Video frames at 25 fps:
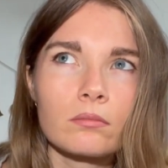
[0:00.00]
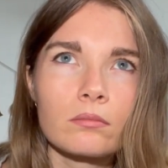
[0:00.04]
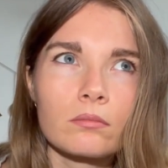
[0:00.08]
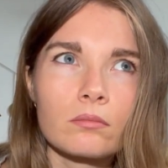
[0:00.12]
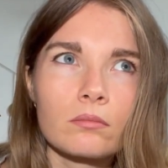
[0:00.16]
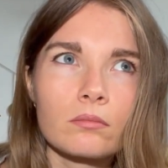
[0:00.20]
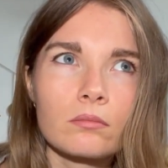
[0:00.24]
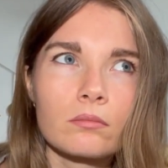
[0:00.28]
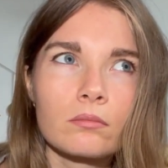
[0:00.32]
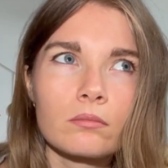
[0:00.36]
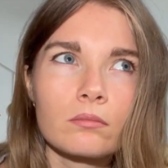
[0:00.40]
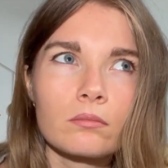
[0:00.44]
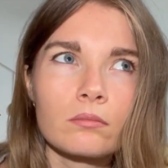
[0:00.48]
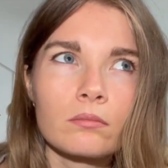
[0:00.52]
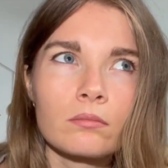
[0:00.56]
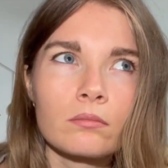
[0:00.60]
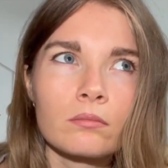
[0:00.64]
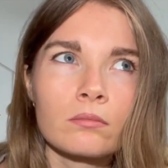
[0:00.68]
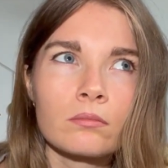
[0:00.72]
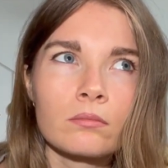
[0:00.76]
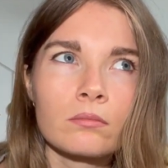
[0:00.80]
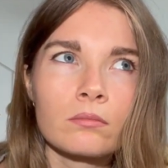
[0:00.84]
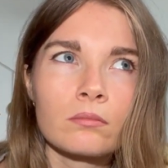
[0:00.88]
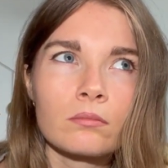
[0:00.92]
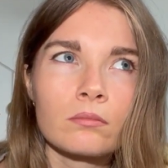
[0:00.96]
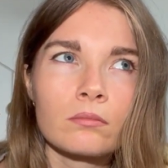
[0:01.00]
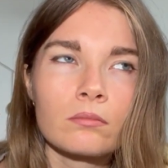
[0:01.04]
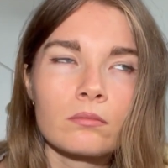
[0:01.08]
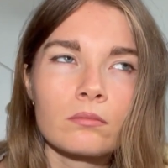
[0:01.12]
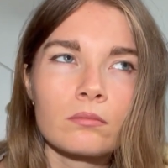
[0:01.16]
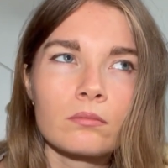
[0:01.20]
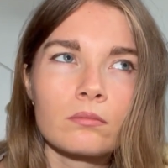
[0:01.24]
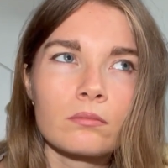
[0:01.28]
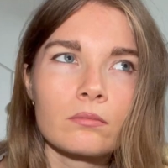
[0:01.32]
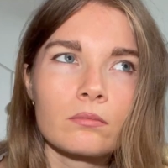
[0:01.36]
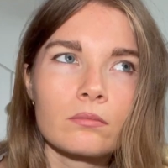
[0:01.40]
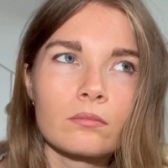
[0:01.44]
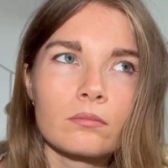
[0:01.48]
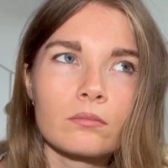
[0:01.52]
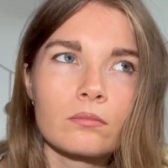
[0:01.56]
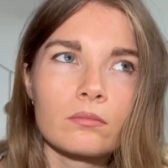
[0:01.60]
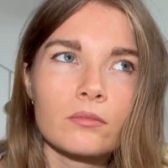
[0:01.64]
No one is speaking in this clip.